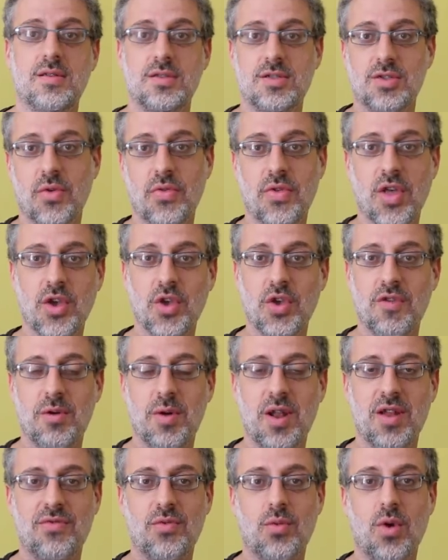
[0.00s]
So, thank you,
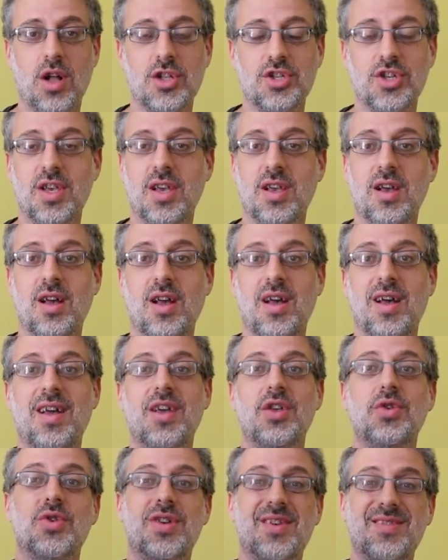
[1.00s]
everybody, for watching.
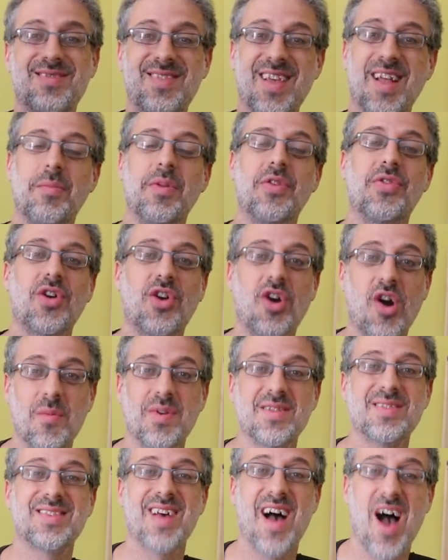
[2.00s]
You can tell me in the
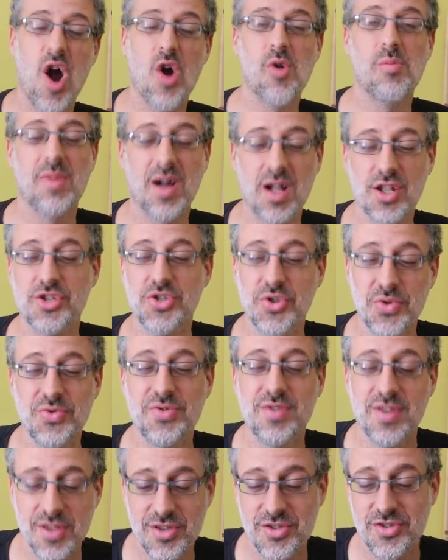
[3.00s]
comments how much you
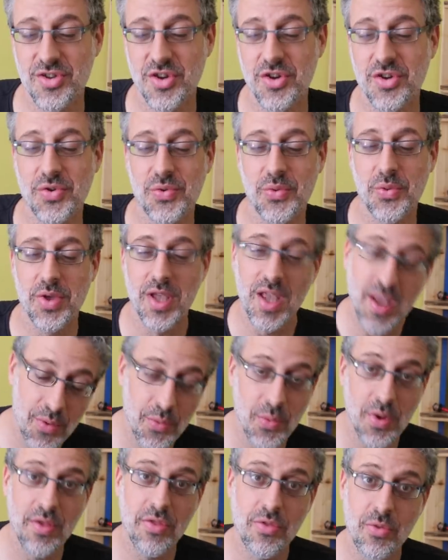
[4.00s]
disagree
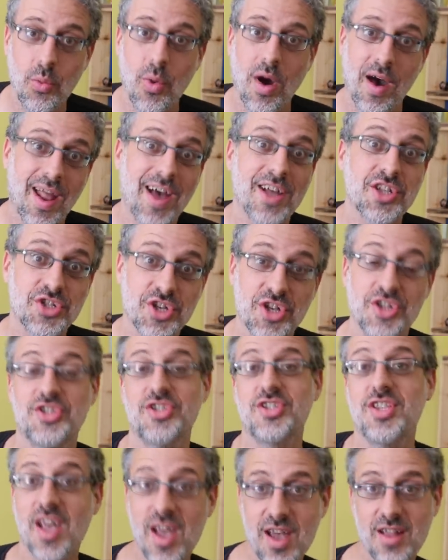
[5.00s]
with what I
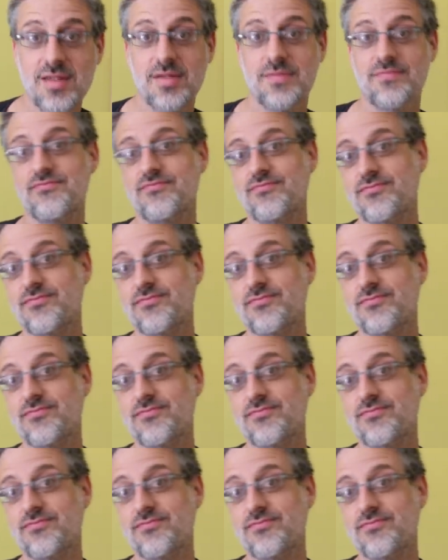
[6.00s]
just said.